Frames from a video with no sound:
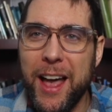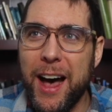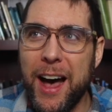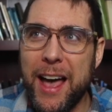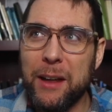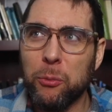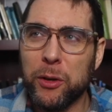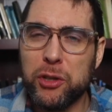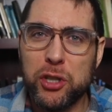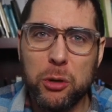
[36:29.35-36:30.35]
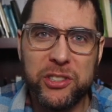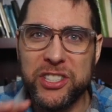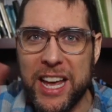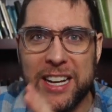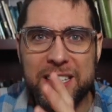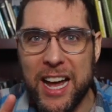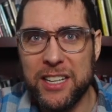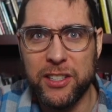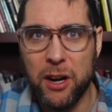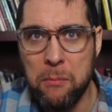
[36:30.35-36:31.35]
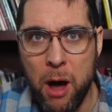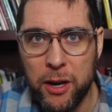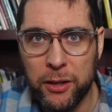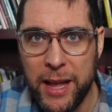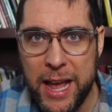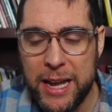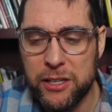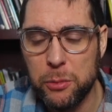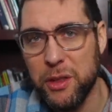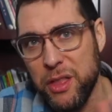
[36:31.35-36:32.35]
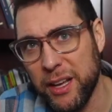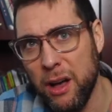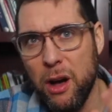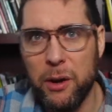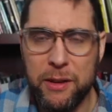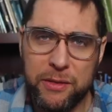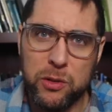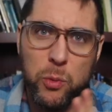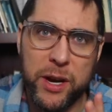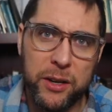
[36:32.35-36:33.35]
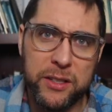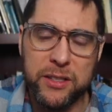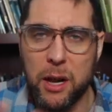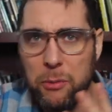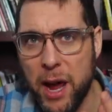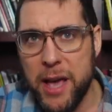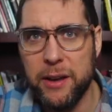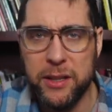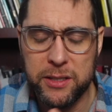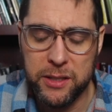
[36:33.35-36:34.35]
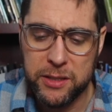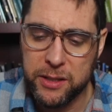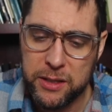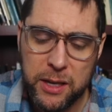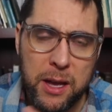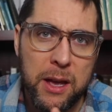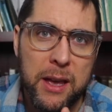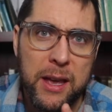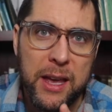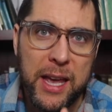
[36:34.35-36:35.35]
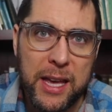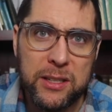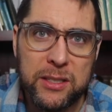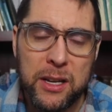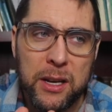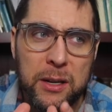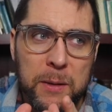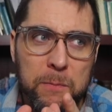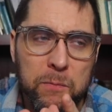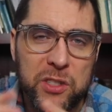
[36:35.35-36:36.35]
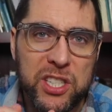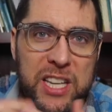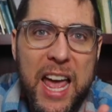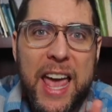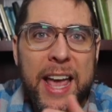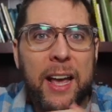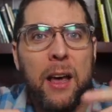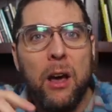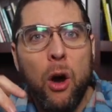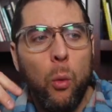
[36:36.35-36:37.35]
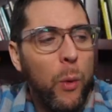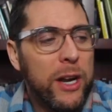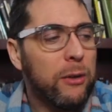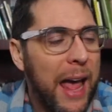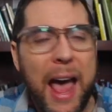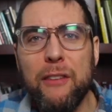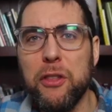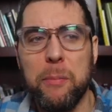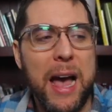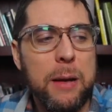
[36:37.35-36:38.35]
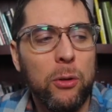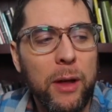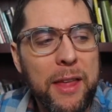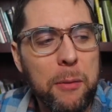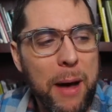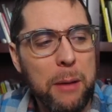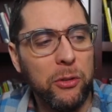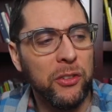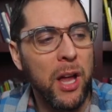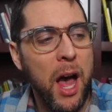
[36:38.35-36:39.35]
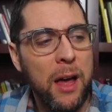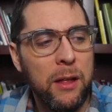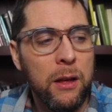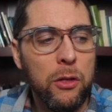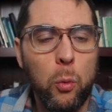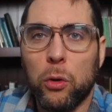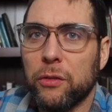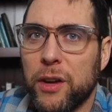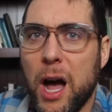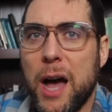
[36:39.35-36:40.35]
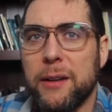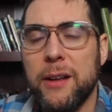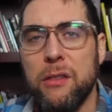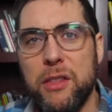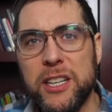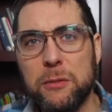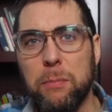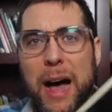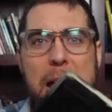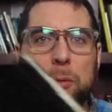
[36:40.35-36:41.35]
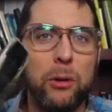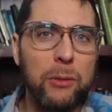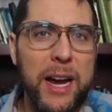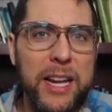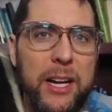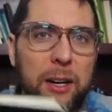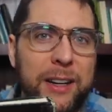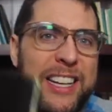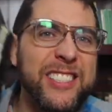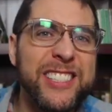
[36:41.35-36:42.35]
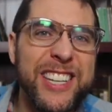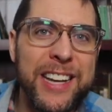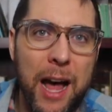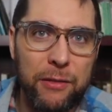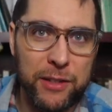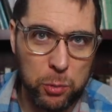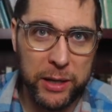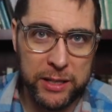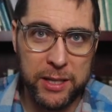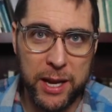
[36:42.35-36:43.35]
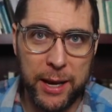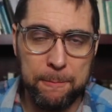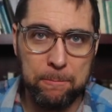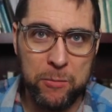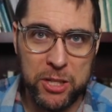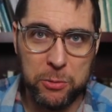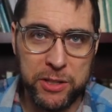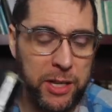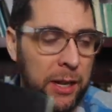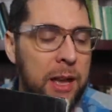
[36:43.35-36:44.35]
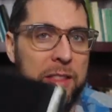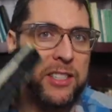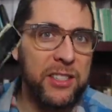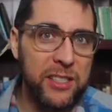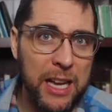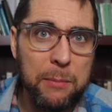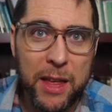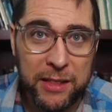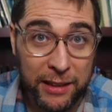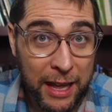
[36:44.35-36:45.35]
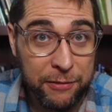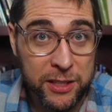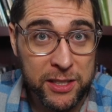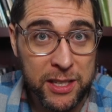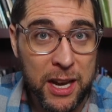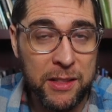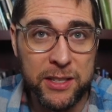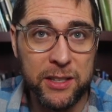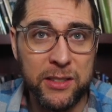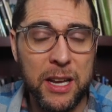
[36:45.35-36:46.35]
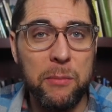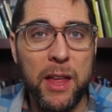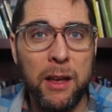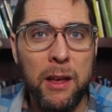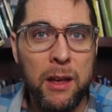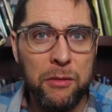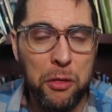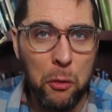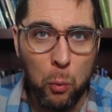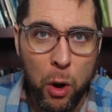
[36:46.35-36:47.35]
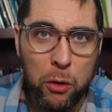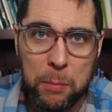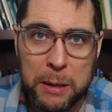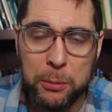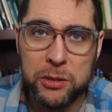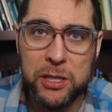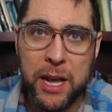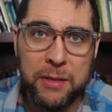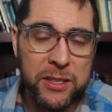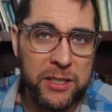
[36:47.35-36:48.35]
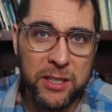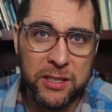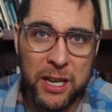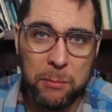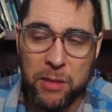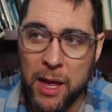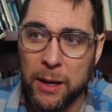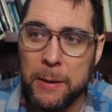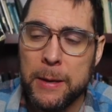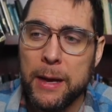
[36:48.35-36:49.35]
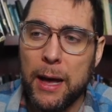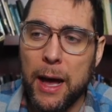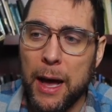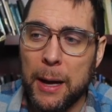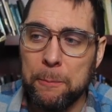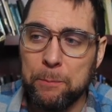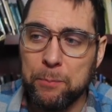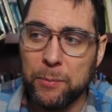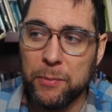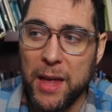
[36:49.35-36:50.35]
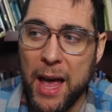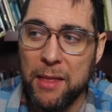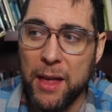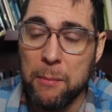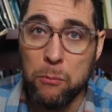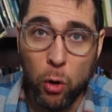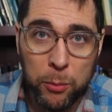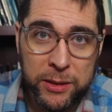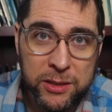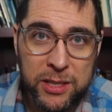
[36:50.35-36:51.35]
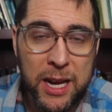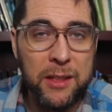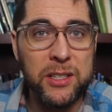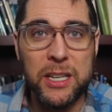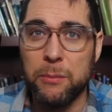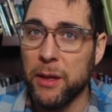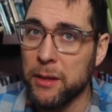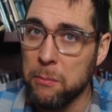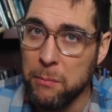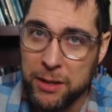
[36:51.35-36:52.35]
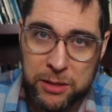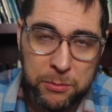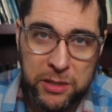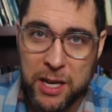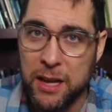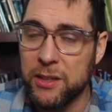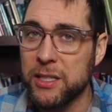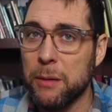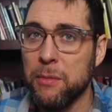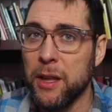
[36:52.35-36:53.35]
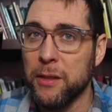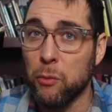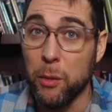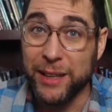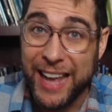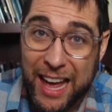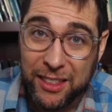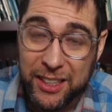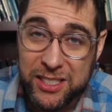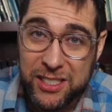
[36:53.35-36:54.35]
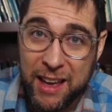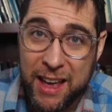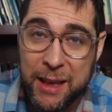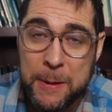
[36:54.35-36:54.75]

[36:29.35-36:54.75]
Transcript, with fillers: uh, and we're so sanitized in our modern age that we think, oh, if it's weird, it's not right, and this and this and this. He's saying, we don't have the Bible, and the Bible's not the Word of God. This Bible right here isn't enough, is what he's saying. This is what he's saying. This is the same thing the leftists say. This is the same thing that the woke people say. This is the same thing um, that that Mormons say. The same thing that Muslims say. The same thing that Roman Catholics say.